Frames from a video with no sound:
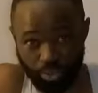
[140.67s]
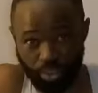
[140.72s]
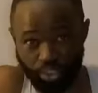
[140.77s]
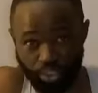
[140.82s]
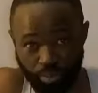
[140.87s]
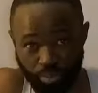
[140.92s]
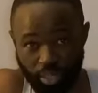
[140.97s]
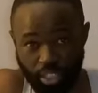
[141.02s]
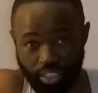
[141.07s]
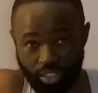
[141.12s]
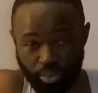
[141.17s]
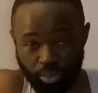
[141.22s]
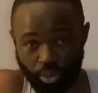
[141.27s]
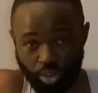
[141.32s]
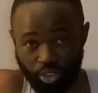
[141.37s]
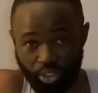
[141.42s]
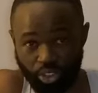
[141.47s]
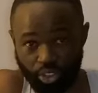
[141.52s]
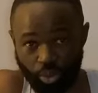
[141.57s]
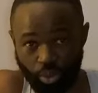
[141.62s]
will not be in
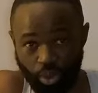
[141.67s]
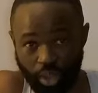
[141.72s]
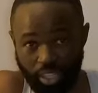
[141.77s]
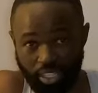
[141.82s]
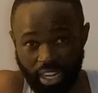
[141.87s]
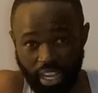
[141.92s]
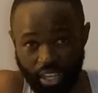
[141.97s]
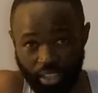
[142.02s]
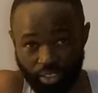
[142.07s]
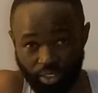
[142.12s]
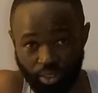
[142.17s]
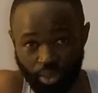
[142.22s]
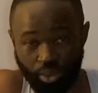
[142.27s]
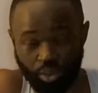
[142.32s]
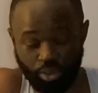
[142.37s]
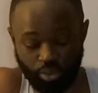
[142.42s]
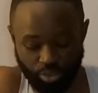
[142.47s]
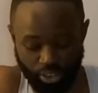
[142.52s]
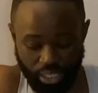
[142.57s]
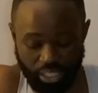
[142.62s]
tomorrow's squad. I
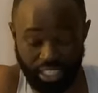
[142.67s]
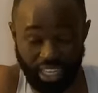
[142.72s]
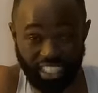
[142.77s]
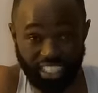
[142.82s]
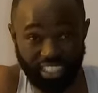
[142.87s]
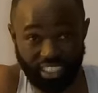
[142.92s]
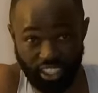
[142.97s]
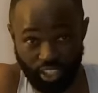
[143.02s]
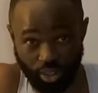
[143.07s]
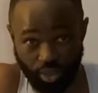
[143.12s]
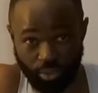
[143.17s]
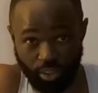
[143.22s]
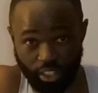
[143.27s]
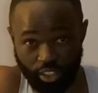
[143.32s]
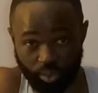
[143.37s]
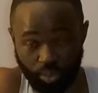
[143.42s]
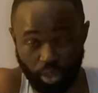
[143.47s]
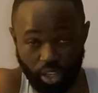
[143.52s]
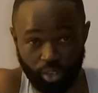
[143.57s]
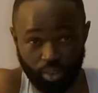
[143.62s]
know Victor Lindelof
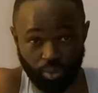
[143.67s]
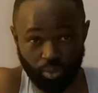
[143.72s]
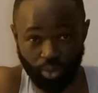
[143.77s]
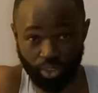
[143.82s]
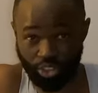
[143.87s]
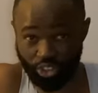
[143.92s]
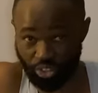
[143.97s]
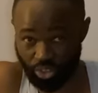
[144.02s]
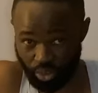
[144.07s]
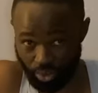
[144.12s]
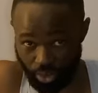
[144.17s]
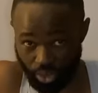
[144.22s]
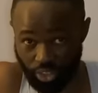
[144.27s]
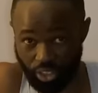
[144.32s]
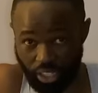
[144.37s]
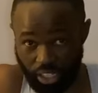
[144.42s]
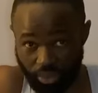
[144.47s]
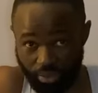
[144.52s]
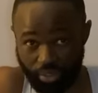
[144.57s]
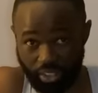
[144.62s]
as well was
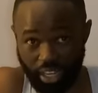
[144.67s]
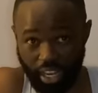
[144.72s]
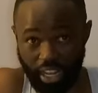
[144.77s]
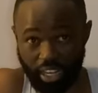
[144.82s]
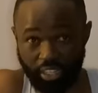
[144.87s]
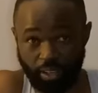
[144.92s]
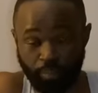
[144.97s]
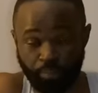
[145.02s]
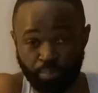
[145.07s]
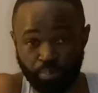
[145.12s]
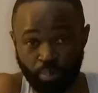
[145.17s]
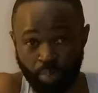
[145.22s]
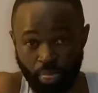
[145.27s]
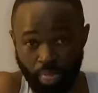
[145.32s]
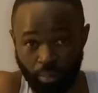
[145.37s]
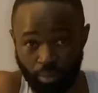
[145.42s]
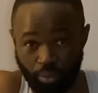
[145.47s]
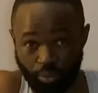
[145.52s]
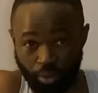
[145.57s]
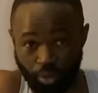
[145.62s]
left early
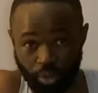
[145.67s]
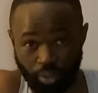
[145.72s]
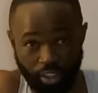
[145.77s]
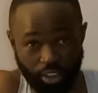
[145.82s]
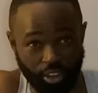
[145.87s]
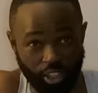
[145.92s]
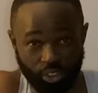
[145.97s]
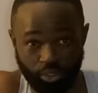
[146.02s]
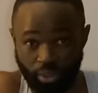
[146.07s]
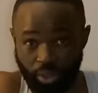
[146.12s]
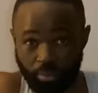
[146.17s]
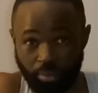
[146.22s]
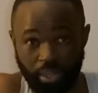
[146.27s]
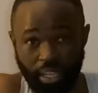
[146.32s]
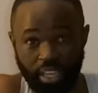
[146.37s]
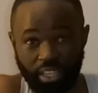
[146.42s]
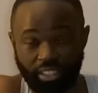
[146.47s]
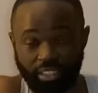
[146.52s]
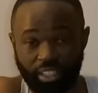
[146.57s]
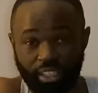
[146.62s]
before the rest of the
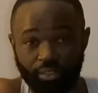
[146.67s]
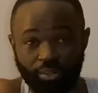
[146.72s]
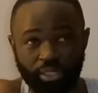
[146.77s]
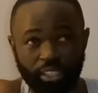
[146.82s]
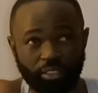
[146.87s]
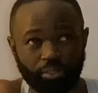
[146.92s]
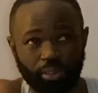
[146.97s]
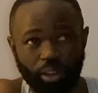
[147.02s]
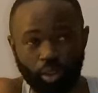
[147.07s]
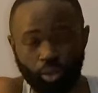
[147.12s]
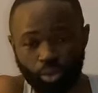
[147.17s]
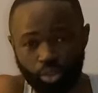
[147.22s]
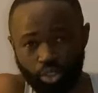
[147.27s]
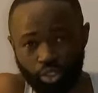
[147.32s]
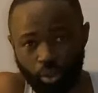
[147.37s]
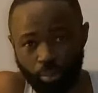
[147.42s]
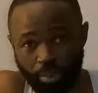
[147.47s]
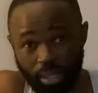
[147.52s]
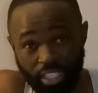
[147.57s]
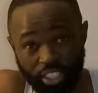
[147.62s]
players left.
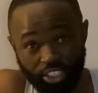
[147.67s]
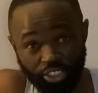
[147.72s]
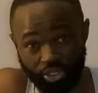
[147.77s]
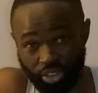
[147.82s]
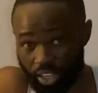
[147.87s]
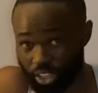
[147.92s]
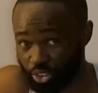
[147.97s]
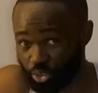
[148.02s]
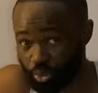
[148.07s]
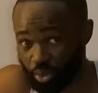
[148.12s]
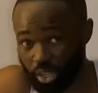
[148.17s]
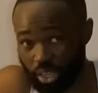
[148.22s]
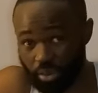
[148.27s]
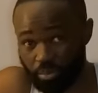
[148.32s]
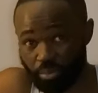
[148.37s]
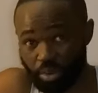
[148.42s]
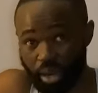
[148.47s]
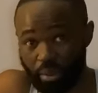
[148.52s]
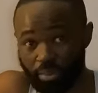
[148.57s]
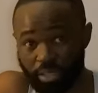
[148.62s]
Facundo Pellistri as
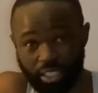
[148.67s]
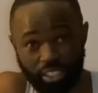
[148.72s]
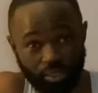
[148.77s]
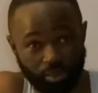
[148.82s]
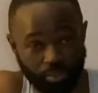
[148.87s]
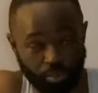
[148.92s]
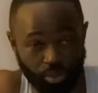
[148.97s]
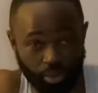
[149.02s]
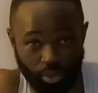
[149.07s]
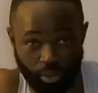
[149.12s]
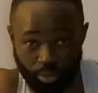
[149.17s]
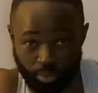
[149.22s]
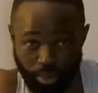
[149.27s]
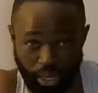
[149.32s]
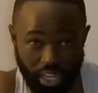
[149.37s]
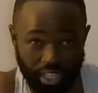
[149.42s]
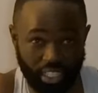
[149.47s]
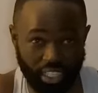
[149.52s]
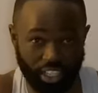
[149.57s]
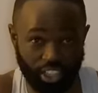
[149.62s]
well, probably he's
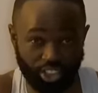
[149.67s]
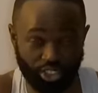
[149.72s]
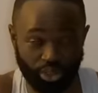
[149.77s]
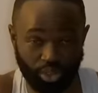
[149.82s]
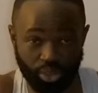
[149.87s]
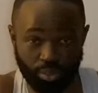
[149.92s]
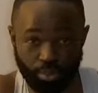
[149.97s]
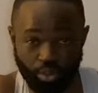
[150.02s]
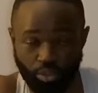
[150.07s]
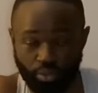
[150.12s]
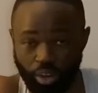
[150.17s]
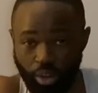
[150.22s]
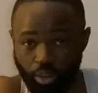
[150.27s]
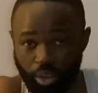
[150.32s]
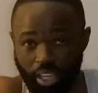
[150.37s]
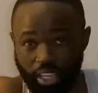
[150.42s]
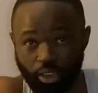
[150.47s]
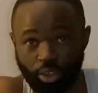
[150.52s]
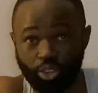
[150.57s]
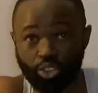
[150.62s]
planning his loan move
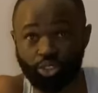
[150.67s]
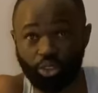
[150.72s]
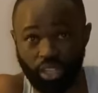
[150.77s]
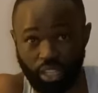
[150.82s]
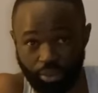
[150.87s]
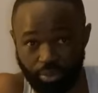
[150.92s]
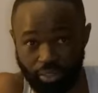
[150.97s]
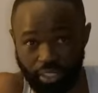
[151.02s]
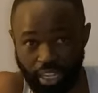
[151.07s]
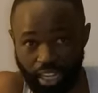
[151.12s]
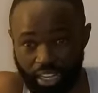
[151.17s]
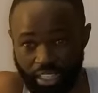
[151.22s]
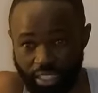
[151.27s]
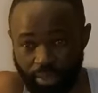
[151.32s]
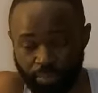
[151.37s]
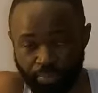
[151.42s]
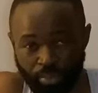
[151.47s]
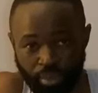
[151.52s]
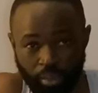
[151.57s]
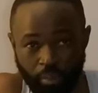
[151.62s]
away. He also left
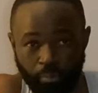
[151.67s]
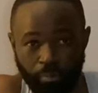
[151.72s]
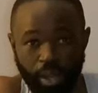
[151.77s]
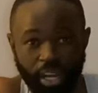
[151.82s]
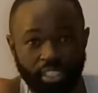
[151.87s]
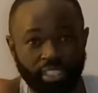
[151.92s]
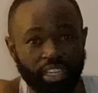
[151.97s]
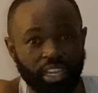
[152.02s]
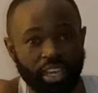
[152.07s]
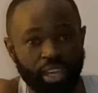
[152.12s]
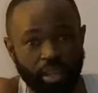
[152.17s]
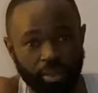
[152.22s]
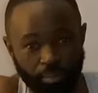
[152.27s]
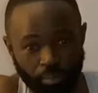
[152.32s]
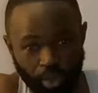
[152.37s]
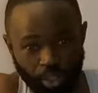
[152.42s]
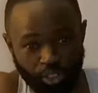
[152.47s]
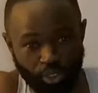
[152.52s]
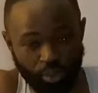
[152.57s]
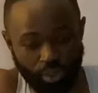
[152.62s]
early. But
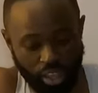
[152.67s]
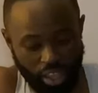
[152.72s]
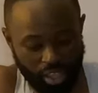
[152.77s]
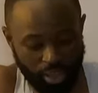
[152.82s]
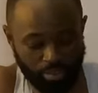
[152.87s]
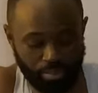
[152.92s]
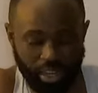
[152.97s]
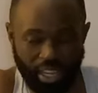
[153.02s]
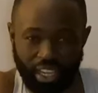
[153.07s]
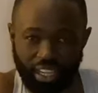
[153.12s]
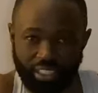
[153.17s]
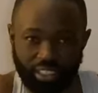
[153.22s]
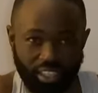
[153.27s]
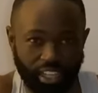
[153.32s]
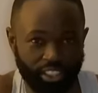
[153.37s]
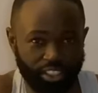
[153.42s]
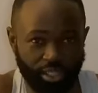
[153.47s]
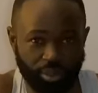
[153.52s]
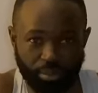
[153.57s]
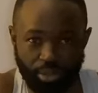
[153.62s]
most of the other players,
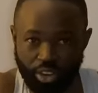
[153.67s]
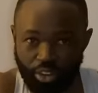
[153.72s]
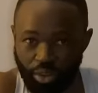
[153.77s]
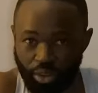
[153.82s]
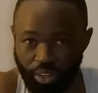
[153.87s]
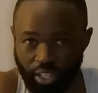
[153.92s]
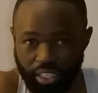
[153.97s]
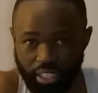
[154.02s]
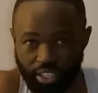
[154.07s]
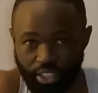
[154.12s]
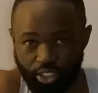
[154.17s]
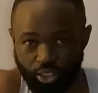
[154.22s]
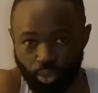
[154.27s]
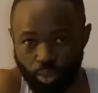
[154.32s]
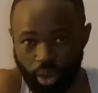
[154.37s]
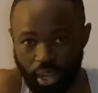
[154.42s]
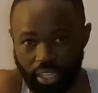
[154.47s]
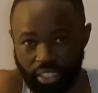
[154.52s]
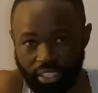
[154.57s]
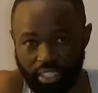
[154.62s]
Casemiro in his
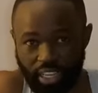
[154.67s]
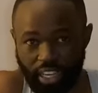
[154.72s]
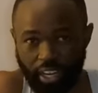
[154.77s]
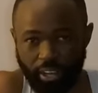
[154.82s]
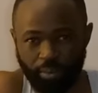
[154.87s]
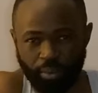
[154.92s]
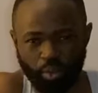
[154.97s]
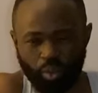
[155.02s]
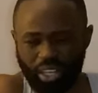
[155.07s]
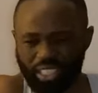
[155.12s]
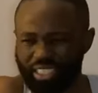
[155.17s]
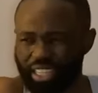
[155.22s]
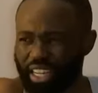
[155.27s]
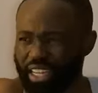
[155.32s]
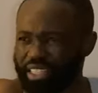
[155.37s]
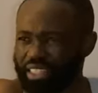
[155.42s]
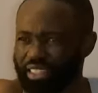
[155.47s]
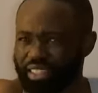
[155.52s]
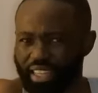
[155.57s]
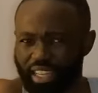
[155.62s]
white, what
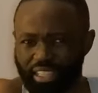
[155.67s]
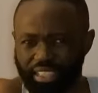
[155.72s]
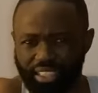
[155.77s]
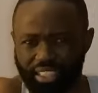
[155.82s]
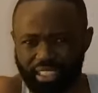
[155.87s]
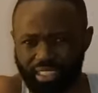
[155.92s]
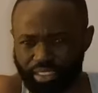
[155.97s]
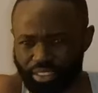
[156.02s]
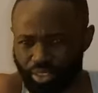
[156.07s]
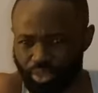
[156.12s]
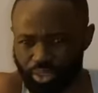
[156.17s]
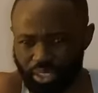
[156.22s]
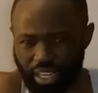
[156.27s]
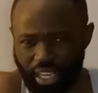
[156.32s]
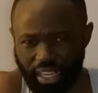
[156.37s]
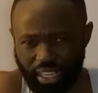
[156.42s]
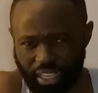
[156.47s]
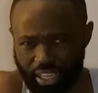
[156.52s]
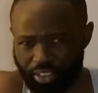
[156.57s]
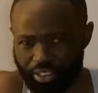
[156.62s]
car is that? He looked
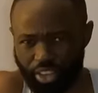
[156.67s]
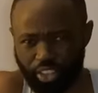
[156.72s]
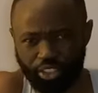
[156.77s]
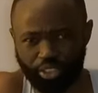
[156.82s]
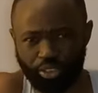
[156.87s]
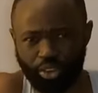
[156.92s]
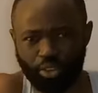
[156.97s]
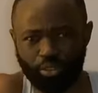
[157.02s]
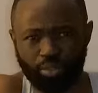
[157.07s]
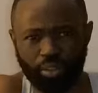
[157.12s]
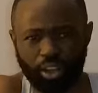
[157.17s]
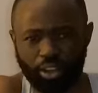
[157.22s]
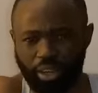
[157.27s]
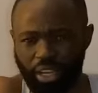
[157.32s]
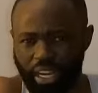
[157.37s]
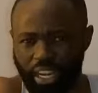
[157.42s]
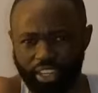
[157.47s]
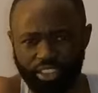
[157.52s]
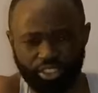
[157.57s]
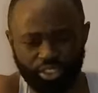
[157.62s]
like a Range
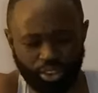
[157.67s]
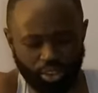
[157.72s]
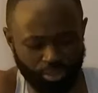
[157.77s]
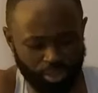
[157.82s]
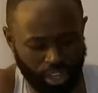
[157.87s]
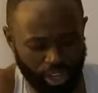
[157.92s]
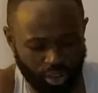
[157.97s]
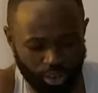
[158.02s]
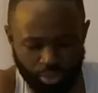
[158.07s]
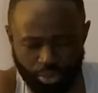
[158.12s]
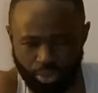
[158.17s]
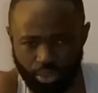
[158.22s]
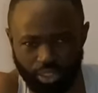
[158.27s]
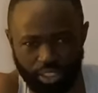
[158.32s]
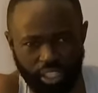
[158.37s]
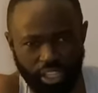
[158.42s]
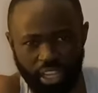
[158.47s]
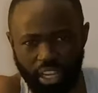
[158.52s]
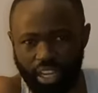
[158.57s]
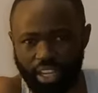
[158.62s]
Rover, a Land Rover, a
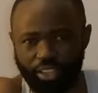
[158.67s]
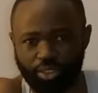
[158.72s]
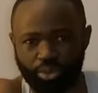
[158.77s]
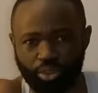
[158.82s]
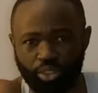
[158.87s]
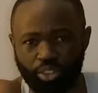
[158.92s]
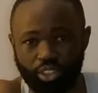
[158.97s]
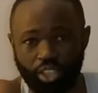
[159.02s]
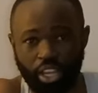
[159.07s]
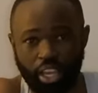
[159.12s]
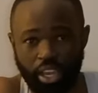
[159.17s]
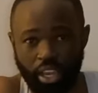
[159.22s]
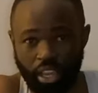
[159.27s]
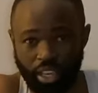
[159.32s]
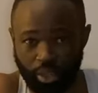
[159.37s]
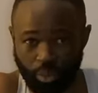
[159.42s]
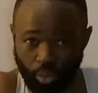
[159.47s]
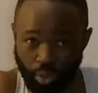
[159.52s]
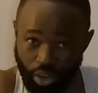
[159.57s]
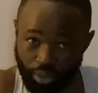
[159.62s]
confusing car it was.
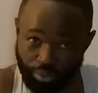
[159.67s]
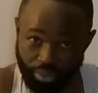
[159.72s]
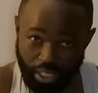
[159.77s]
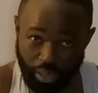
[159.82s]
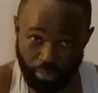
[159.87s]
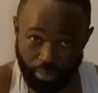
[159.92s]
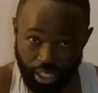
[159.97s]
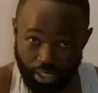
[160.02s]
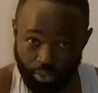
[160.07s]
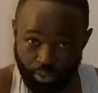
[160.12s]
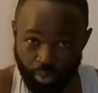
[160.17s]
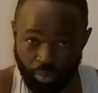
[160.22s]
He waved a bit